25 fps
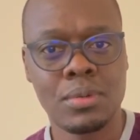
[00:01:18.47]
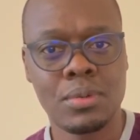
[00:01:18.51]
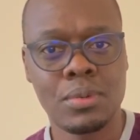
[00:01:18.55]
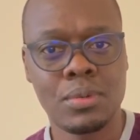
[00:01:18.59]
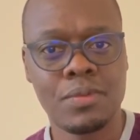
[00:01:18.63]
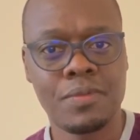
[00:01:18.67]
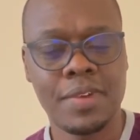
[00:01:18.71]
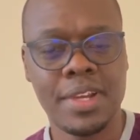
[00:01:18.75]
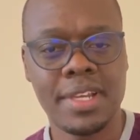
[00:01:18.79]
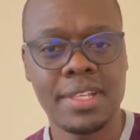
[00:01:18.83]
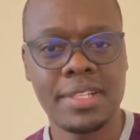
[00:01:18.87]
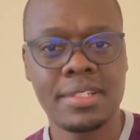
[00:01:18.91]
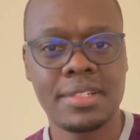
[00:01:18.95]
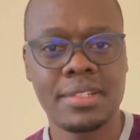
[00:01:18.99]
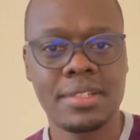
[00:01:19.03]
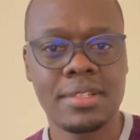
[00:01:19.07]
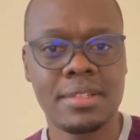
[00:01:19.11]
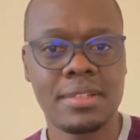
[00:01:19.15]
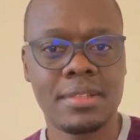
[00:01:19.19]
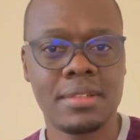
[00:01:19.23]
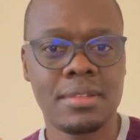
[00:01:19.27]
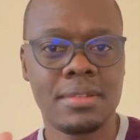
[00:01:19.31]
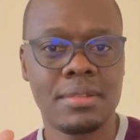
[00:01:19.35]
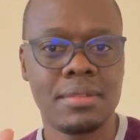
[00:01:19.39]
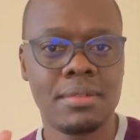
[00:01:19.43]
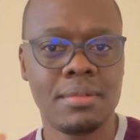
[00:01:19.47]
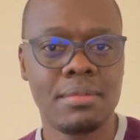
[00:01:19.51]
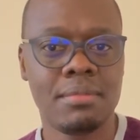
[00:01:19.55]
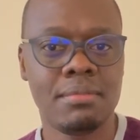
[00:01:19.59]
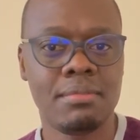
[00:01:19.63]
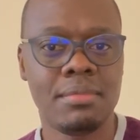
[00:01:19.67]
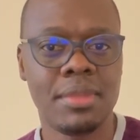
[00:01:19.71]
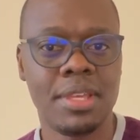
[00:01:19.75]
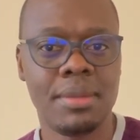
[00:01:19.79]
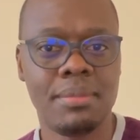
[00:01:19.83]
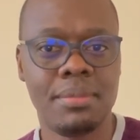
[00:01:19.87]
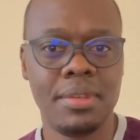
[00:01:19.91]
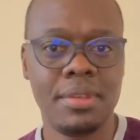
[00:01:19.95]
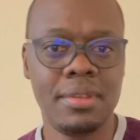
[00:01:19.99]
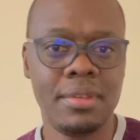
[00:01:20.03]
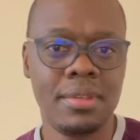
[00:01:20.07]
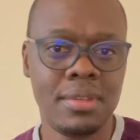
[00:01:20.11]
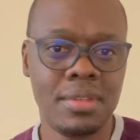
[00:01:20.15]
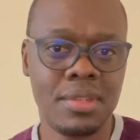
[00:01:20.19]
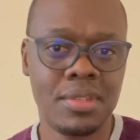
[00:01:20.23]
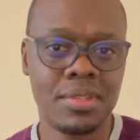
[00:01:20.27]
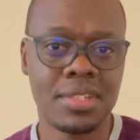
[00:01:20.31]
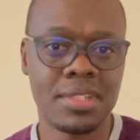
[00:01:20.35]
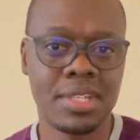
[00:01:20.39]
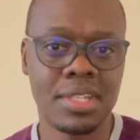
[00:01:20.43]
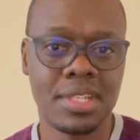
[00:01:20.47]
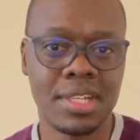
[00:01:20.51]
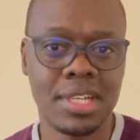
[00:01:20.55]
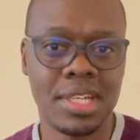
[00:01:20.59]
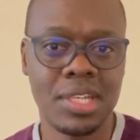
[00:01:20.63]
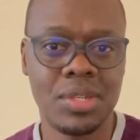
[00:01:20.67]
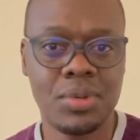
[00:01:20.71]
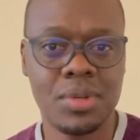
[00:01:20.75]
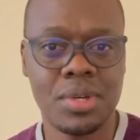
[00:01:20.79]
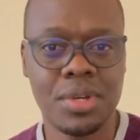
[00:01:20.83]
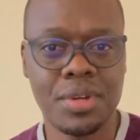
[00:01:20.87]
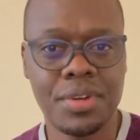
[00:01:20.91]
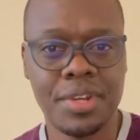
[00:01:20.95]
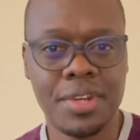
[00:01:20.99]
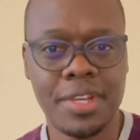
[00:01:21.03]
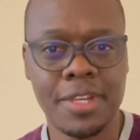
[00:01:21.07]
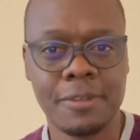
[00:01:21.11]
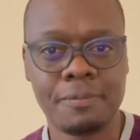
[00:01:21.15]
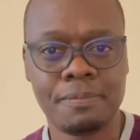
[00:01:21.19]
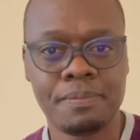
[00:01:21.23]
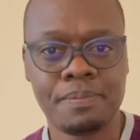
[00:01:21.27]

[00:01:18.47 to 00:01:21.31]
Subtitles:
First, maybe you're starting a new career.